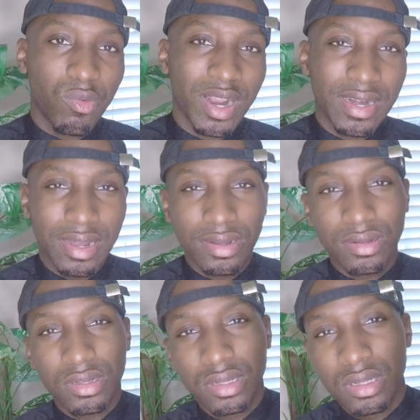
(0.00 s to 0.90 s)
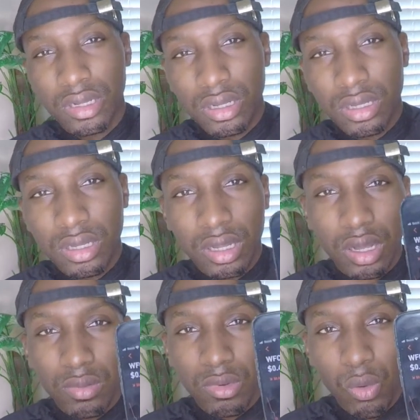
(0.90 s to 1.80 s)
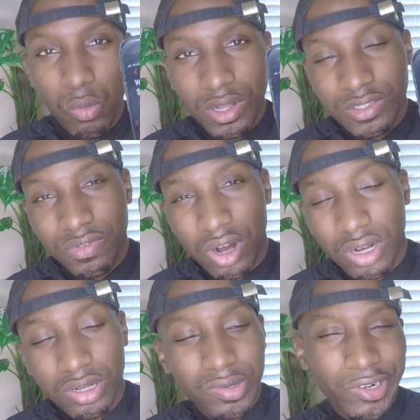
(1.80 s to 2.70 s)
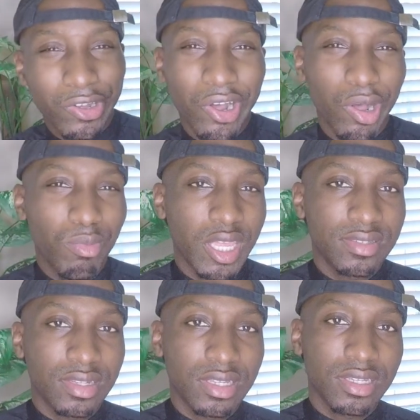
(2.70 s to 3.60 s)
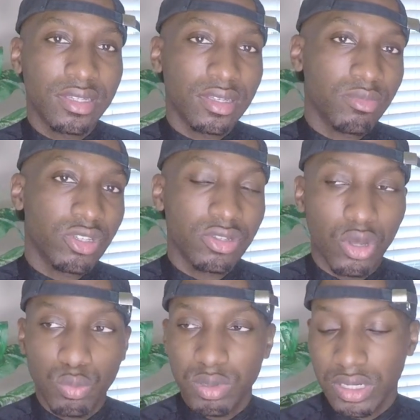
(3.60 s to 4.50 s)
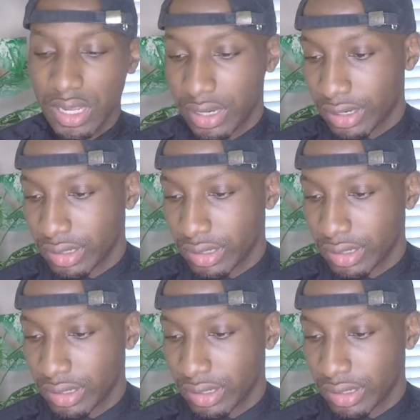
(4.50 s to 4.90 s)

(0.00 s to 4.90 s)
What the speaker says: right now on Wells Fargo, and the call basically is I'm just hoping that